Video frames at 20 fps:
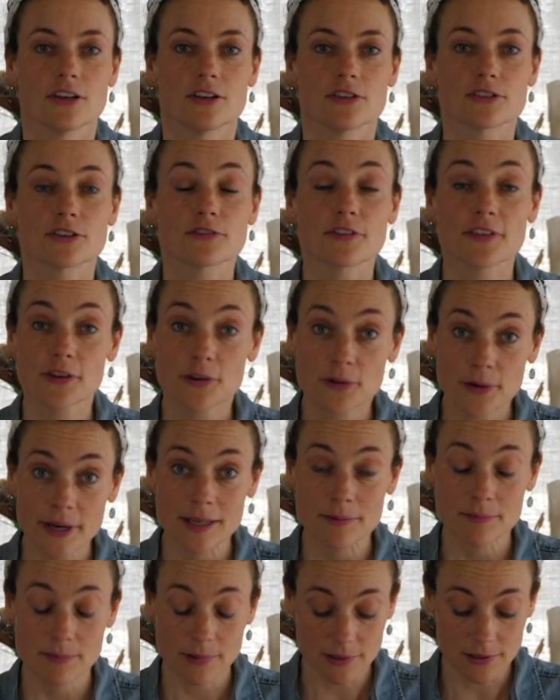So for the
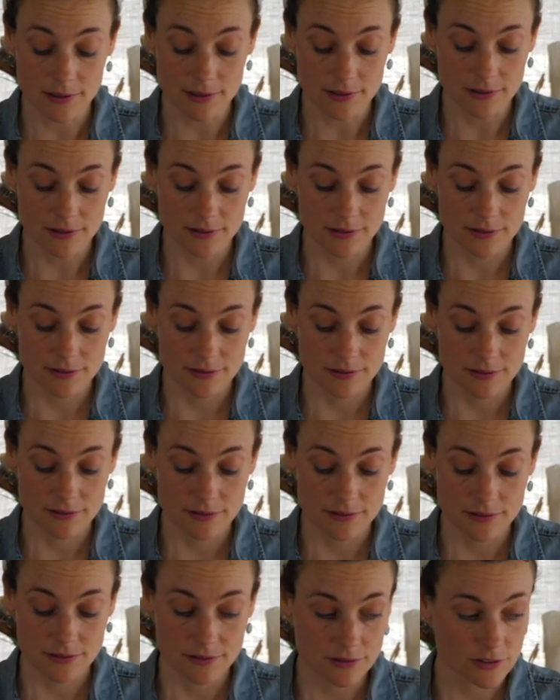grain bowl,
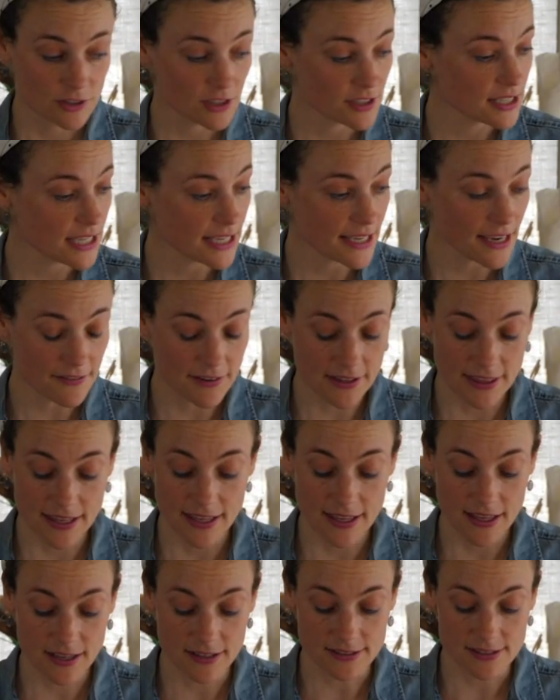just like
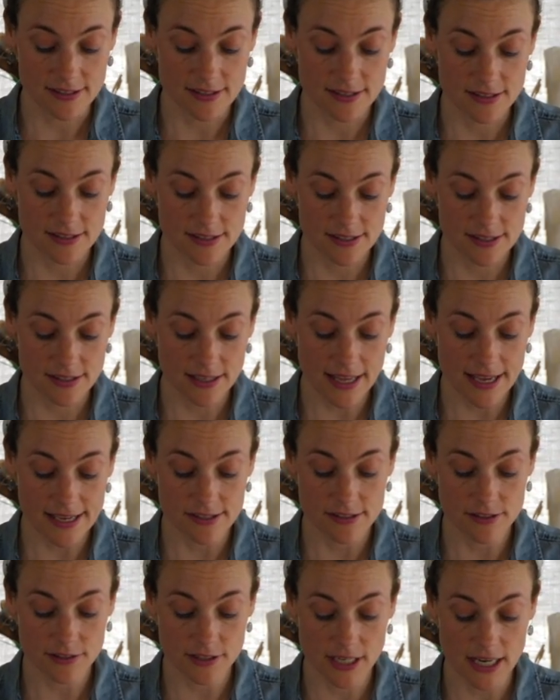everything else,
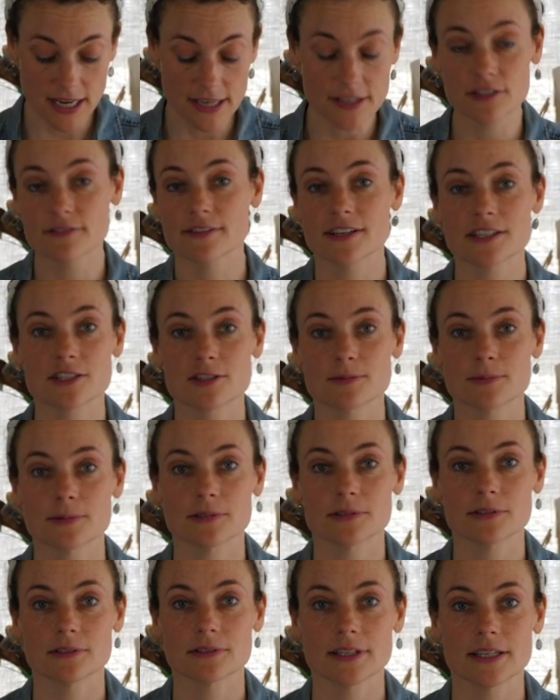slice or cut your
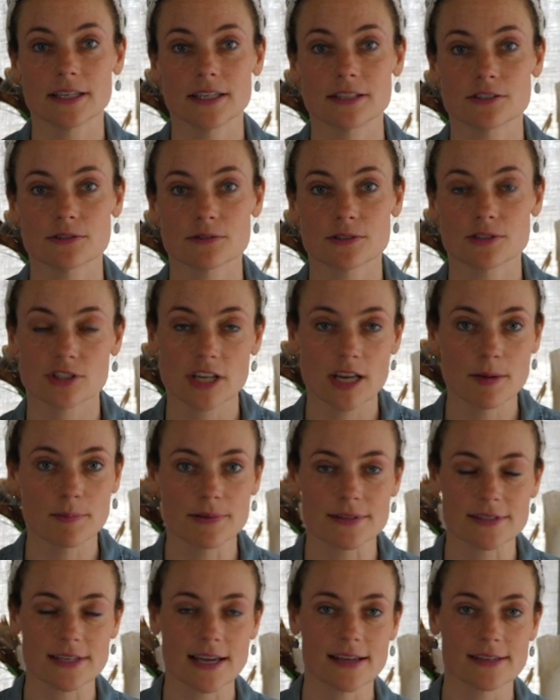vegetable into a shape
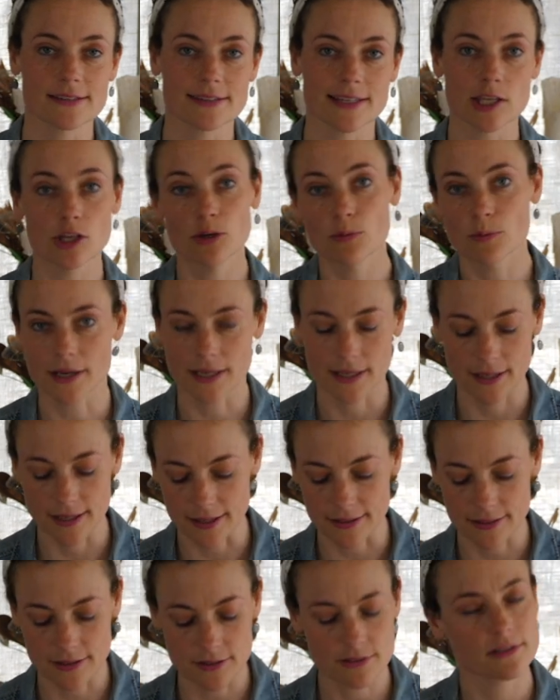and size that you want to
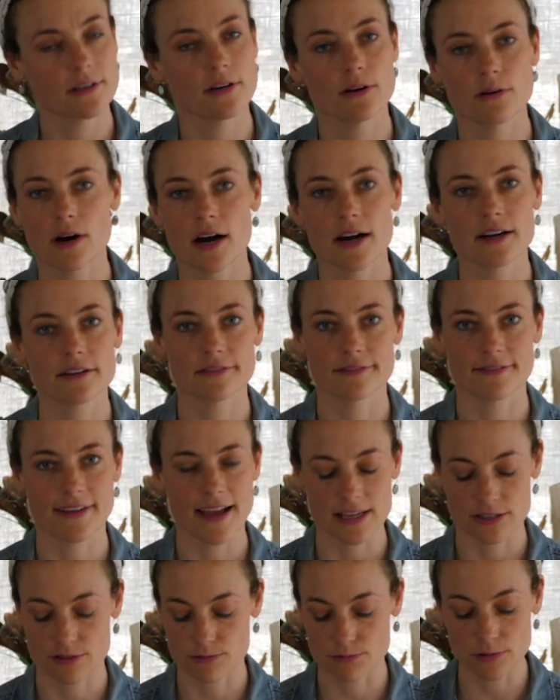eat. There's no hard and
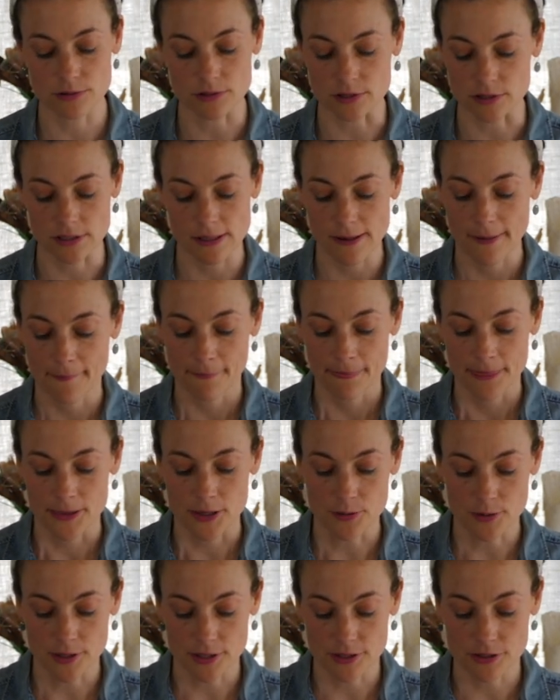fast rule.
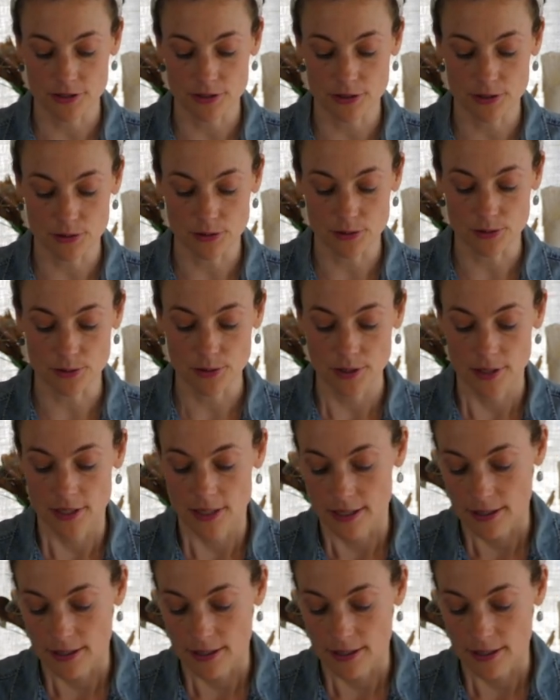You could do